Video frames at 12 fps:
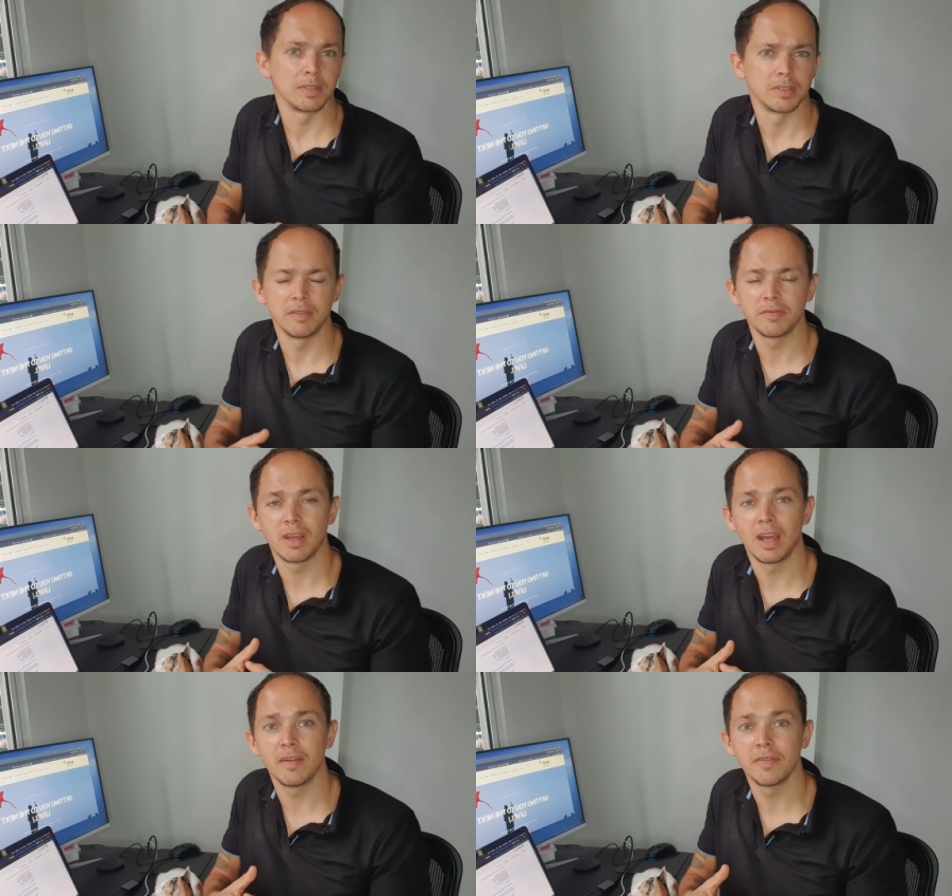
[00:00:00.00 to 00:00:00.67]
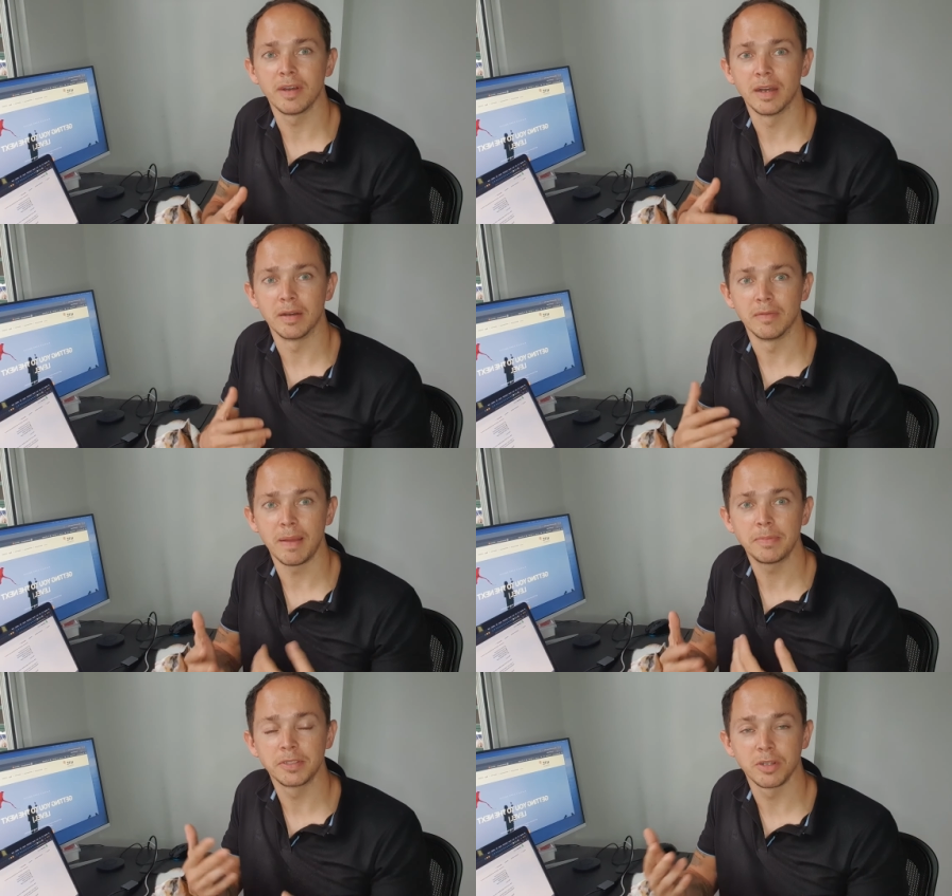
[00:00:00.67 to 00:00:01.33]
So if you have a
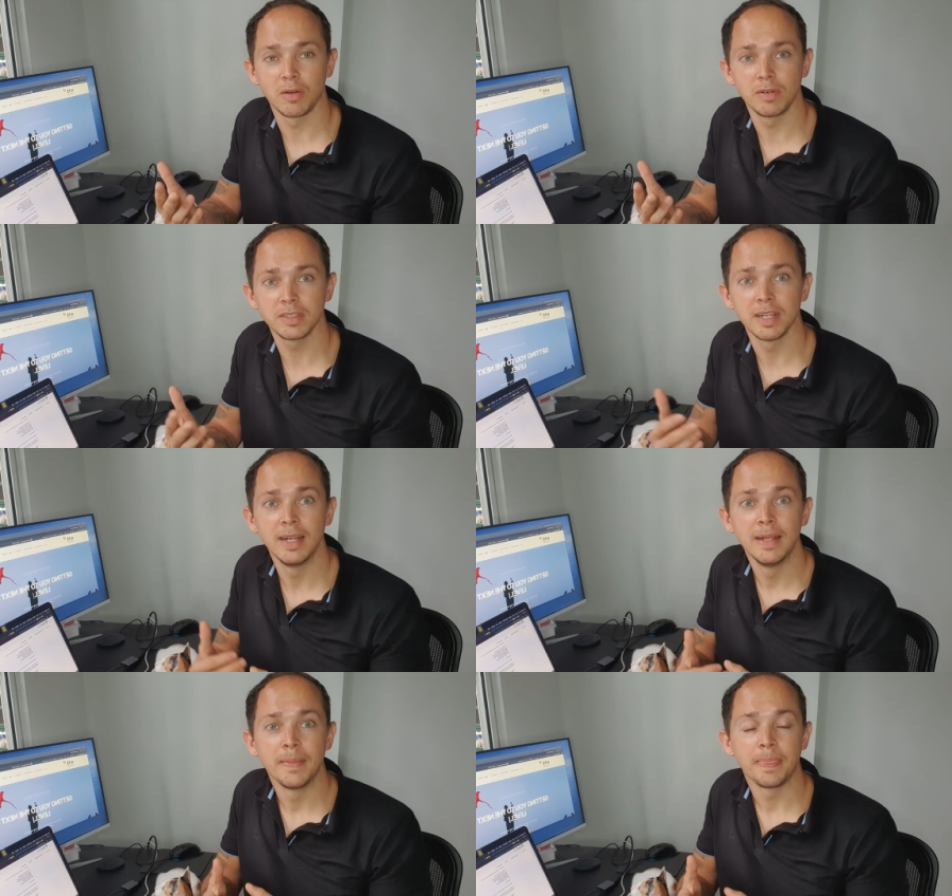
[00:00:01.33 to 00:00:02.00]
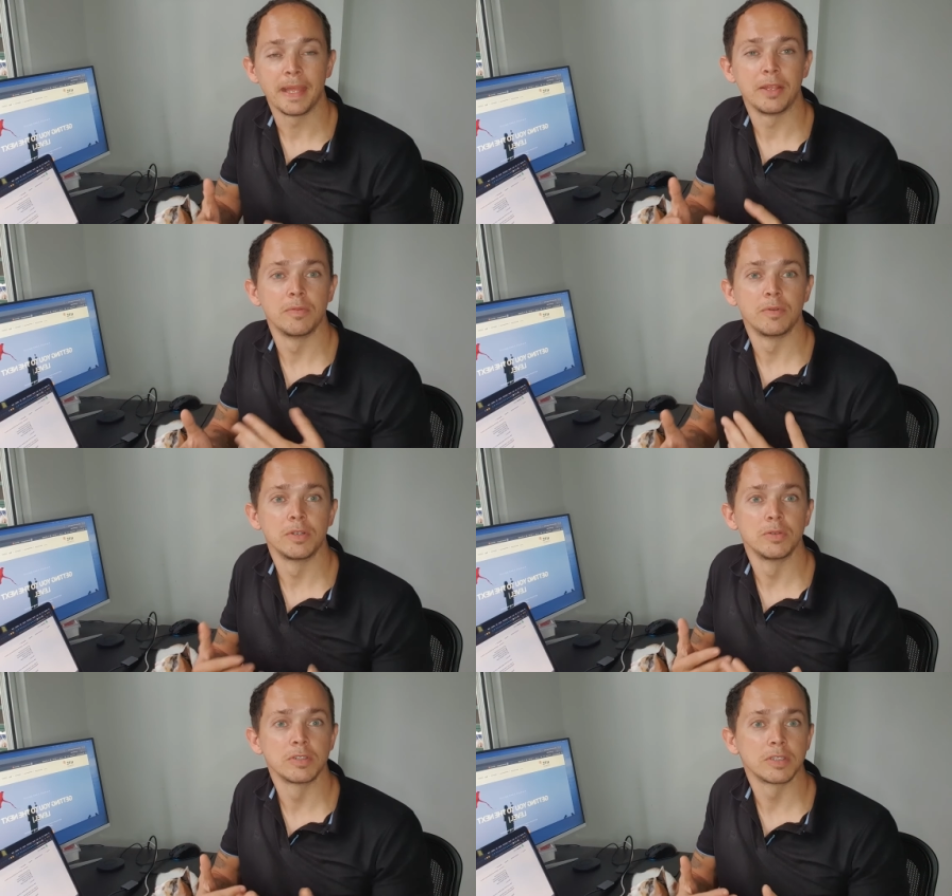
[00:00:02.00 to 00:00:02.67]
web service, then you
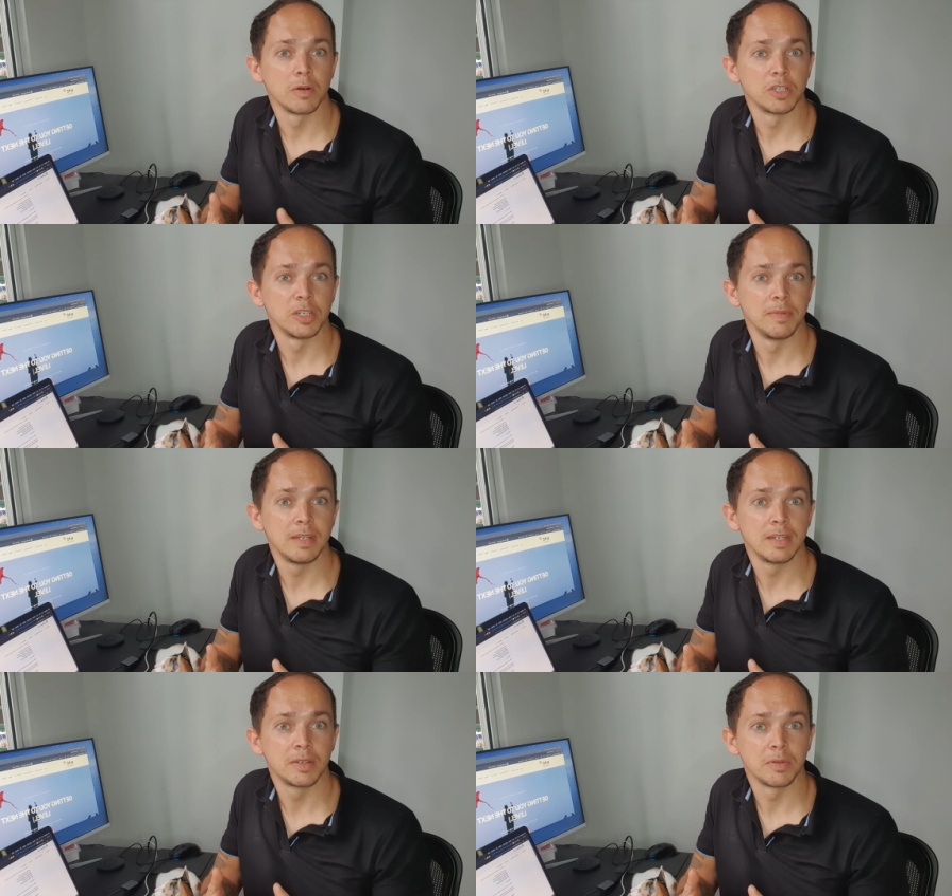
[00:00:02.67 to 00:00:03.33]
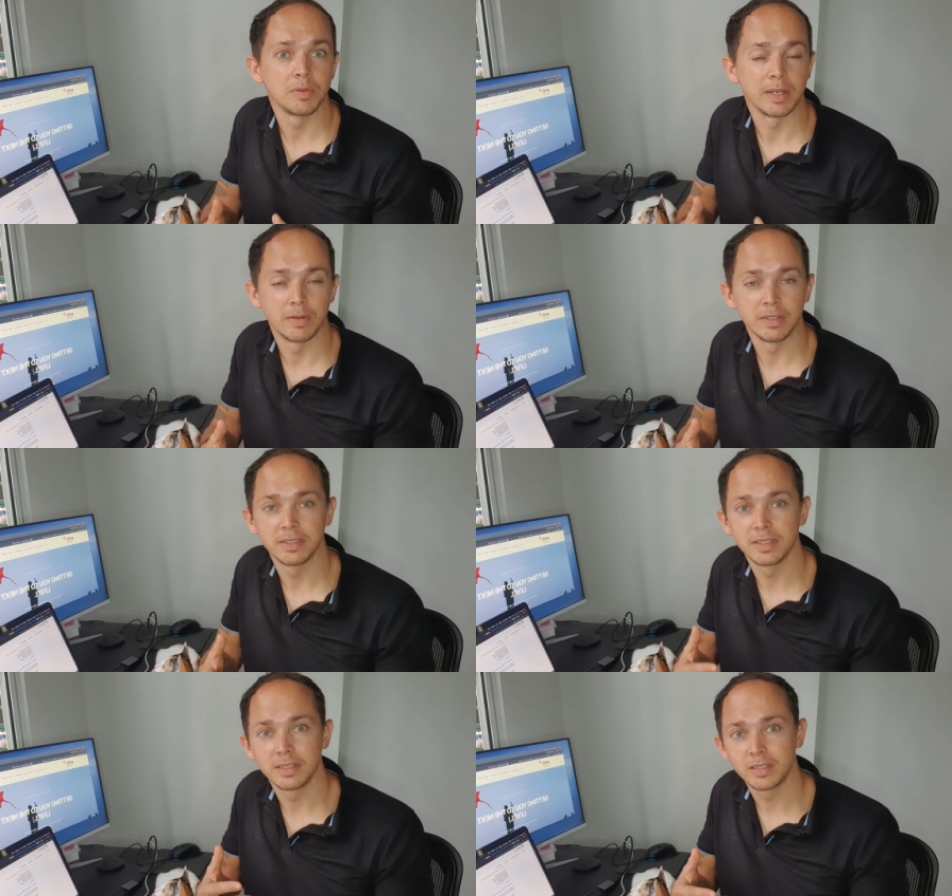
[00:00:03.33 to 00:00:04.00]
would use social media to
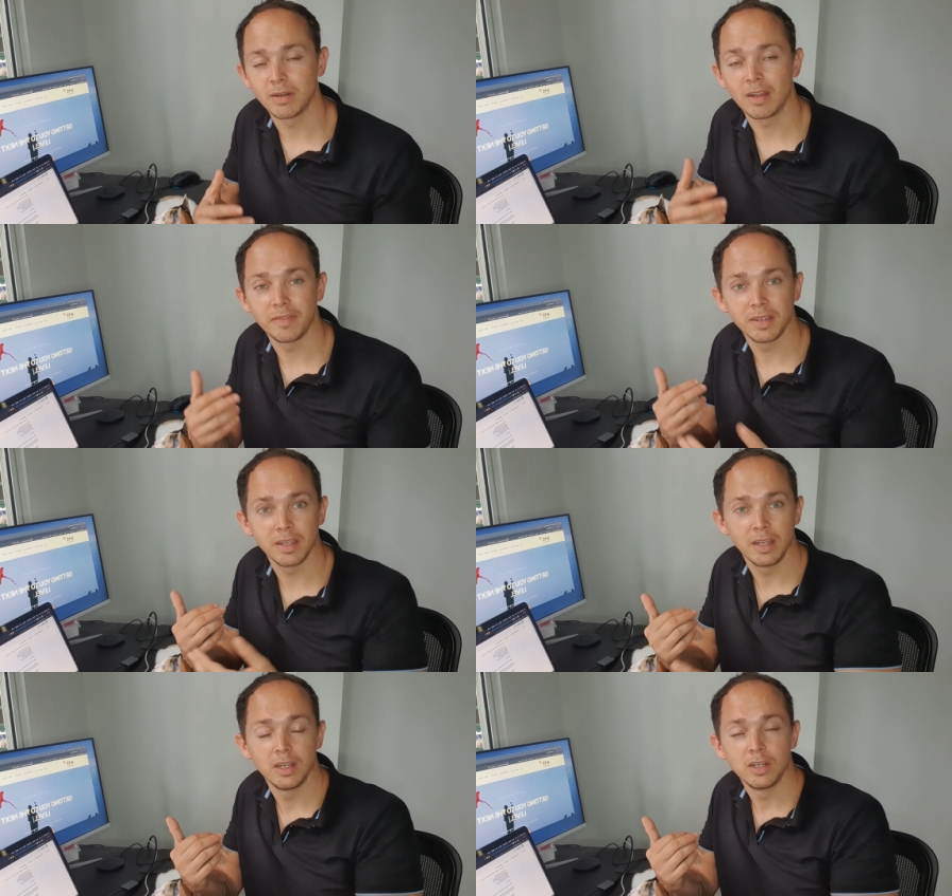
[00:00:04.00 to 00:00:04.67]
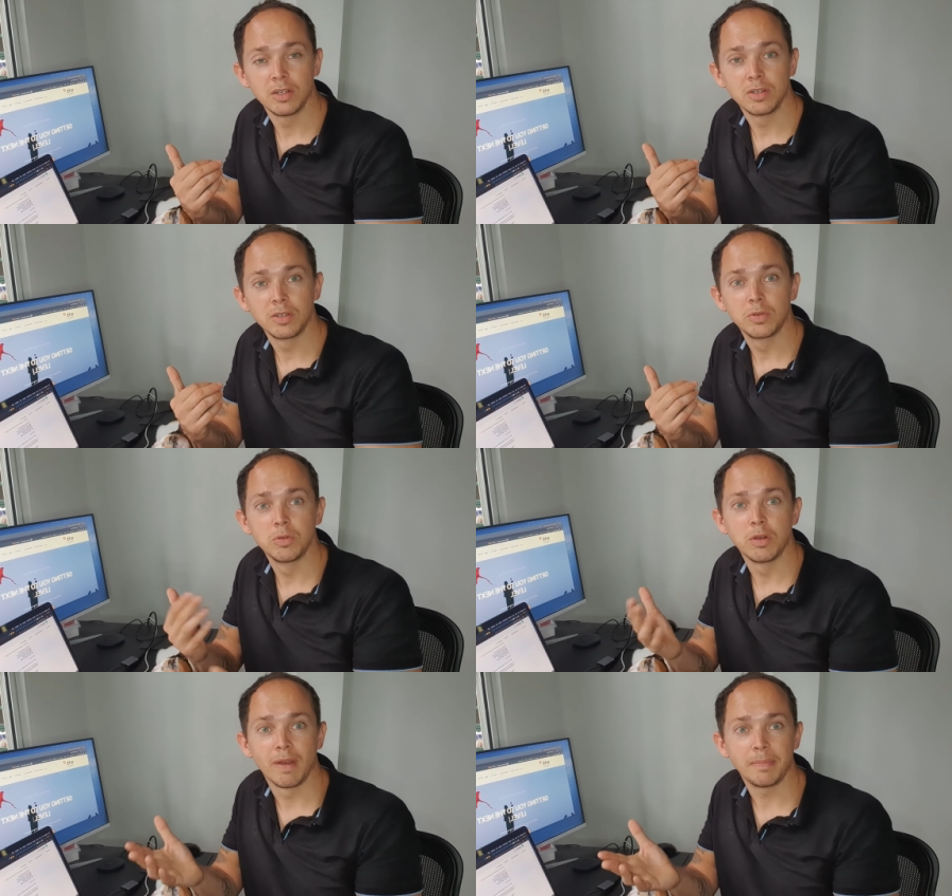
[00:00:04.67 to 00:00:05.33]
increase traffic
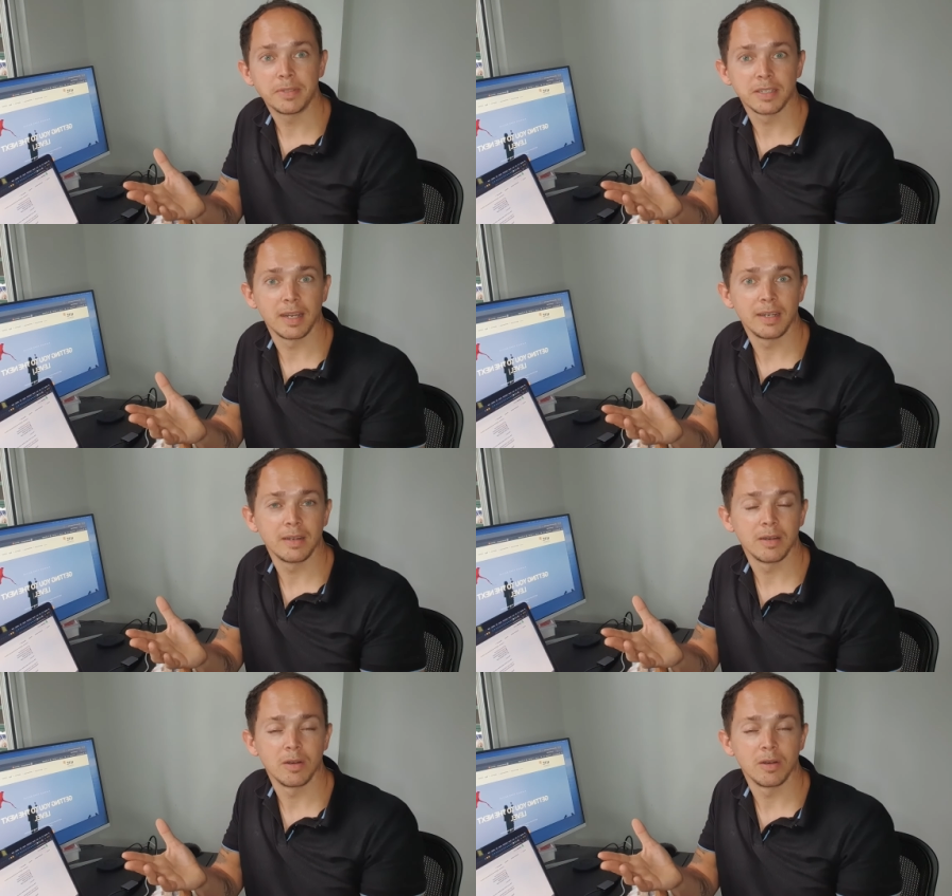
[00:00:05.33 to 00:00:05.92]
to your website,